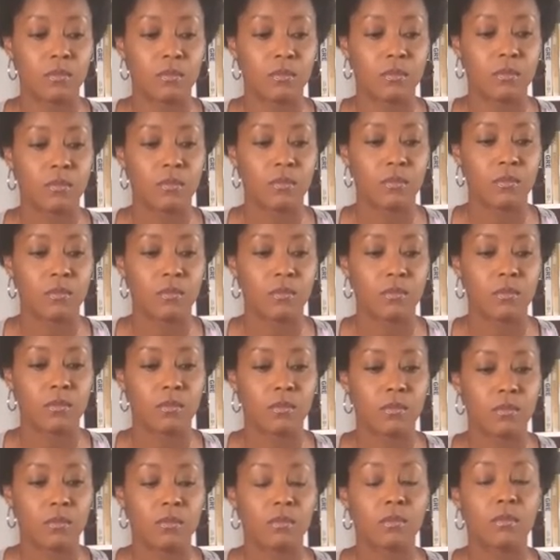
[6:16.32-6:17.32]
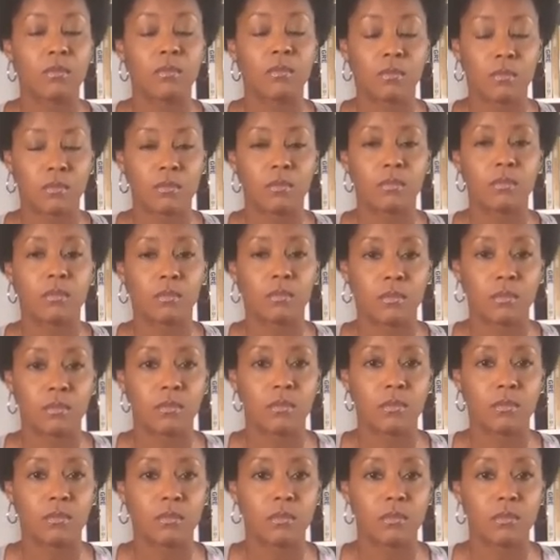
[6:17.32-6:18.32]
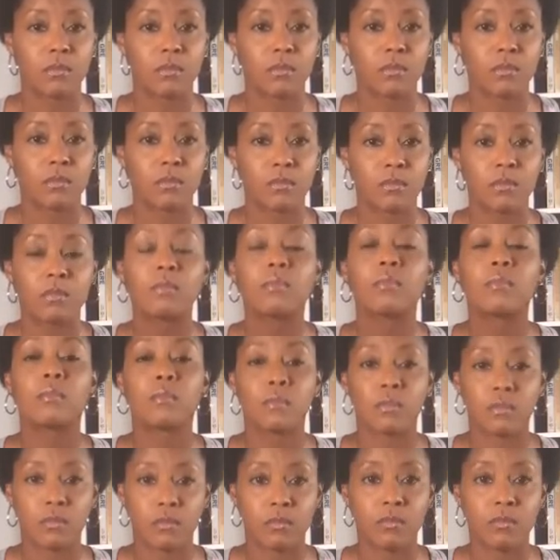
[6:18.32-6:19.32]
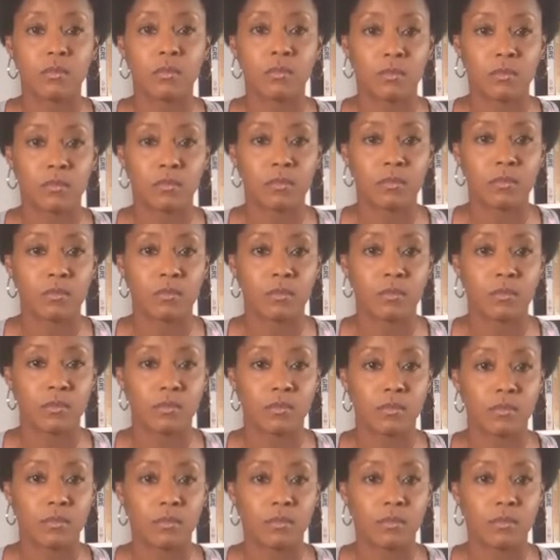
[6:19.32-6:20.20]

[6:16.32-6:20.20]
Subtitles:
(silent)